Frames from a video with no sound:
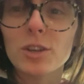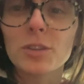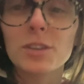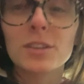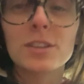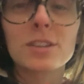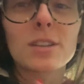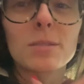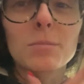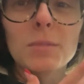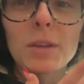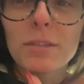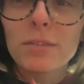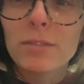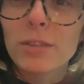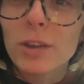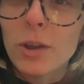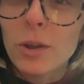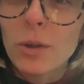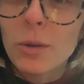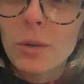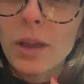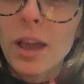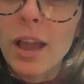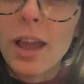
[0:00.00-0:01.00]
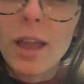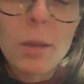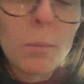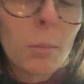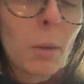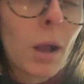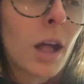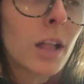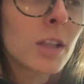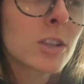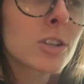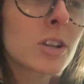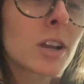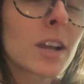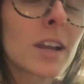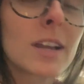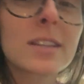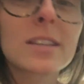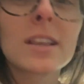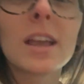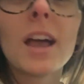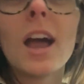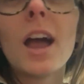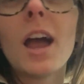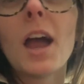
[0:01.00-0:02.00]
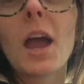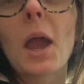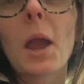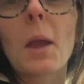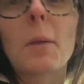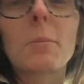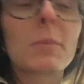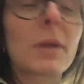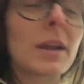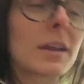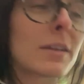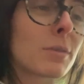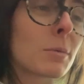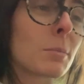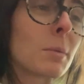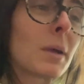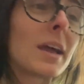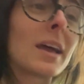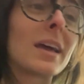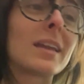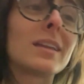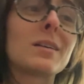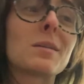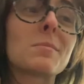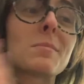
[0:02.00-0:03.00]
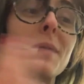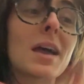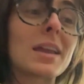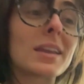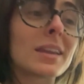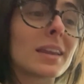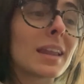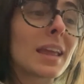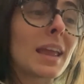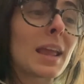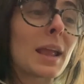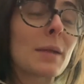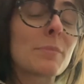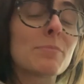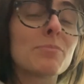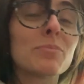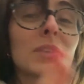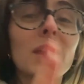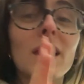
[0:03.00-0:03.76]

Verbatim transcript: This is on my phone. I apologize. I'm ready for bed. I'm editing.